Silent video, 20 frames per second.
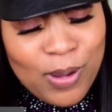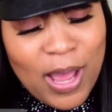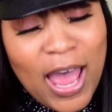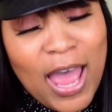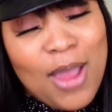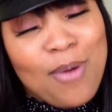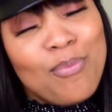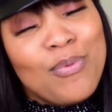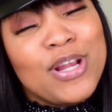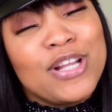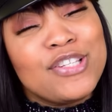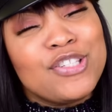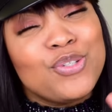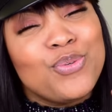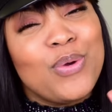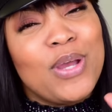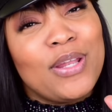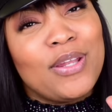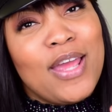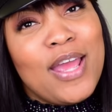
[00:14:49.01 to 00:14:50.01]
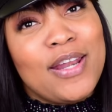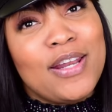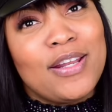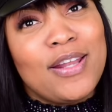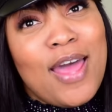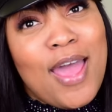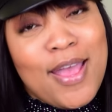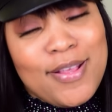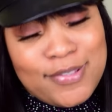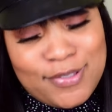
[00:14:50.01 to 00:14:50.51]
I went to Atlanta
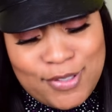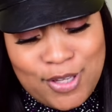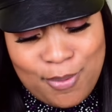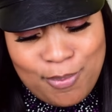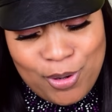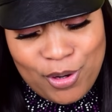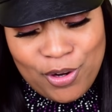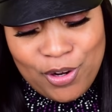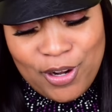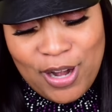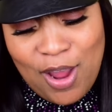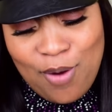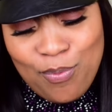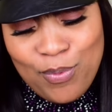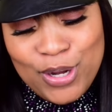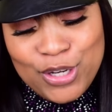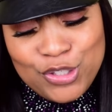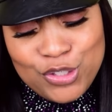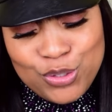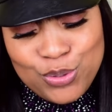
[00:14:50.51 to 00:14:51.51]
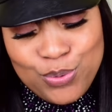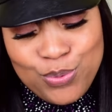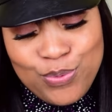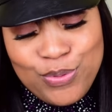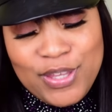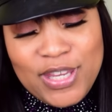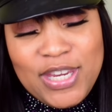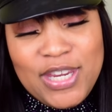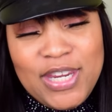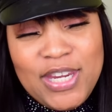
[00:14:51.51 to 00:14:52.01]
last summer. I went to
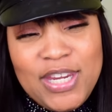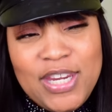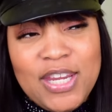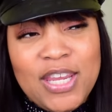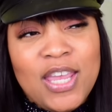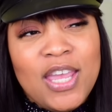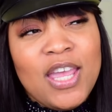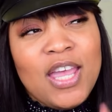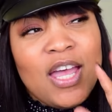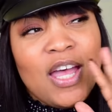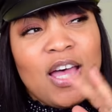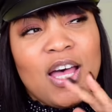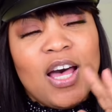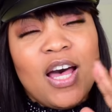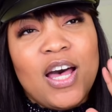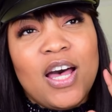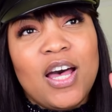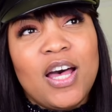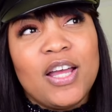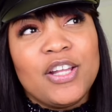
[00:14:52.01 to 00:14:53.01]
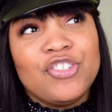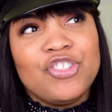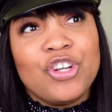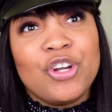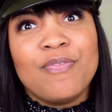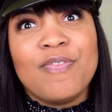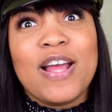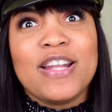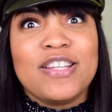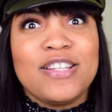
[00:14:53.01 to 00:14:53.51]
the
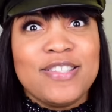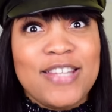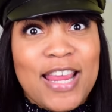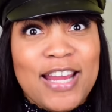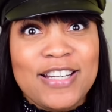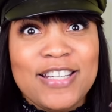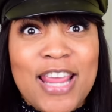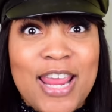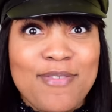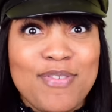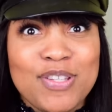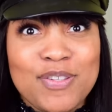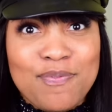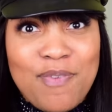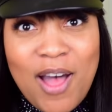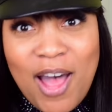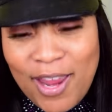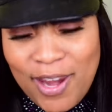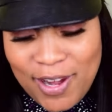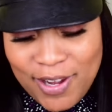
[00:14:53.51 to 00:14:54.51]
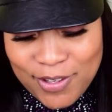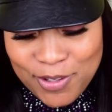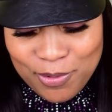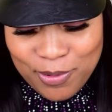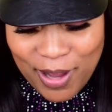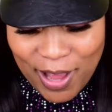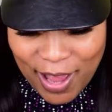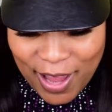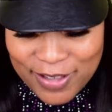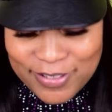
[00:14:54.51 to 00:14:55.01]
Gervonta Tank Davis fight. You
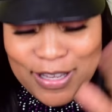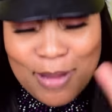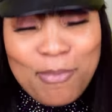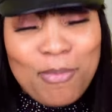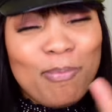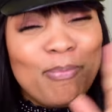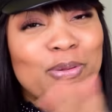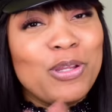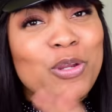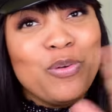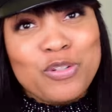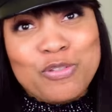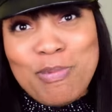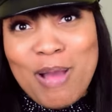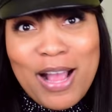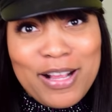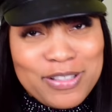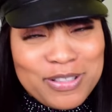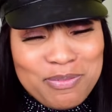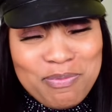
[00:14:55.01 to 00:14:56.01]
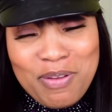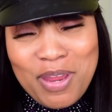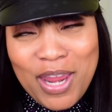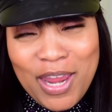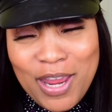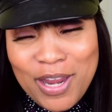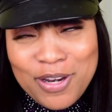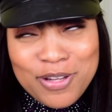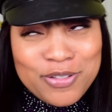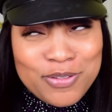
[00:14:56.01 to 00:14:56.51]
guys, I'm a huge boxing
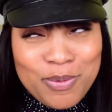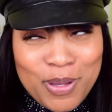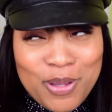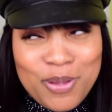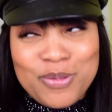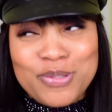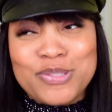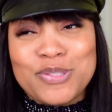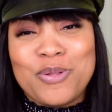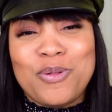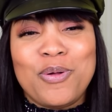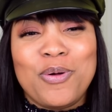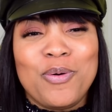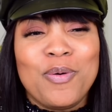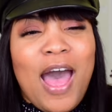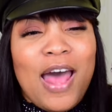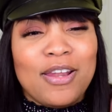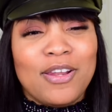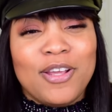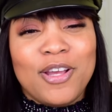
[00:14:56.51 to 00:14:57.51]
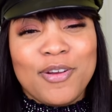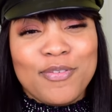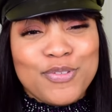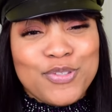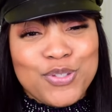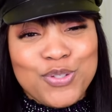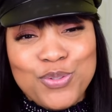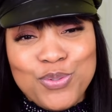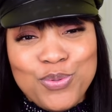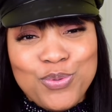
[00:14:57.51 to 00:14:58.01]
fan as well. So I love
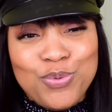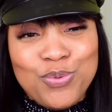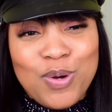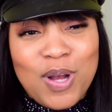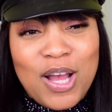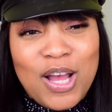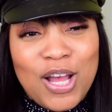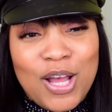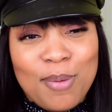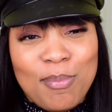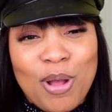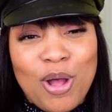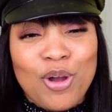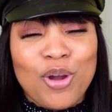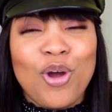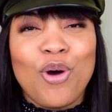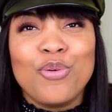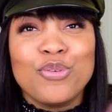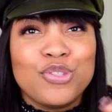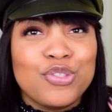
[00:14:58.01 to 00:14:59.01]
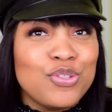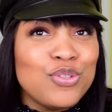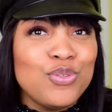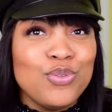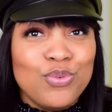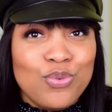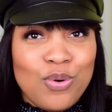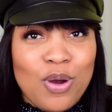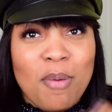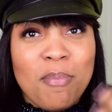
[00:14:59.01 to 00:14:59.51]
to go
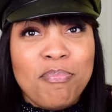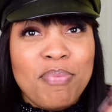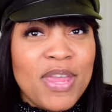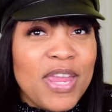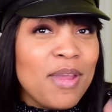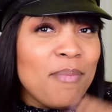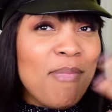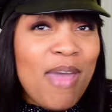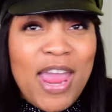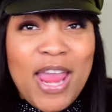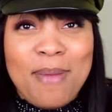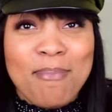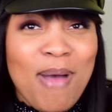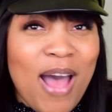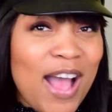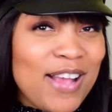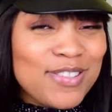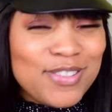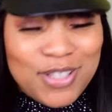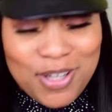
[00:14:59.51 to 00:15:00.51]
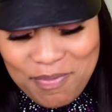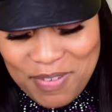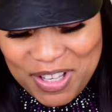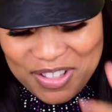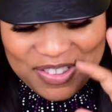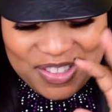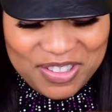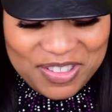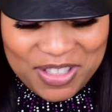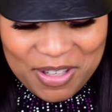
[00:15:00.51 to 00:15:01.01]
to big main boxing
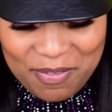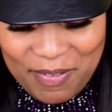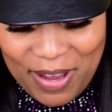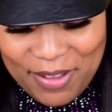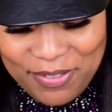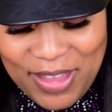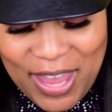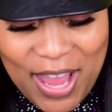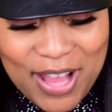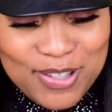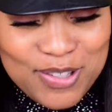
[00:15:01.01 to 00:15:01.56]
events and stuff like that.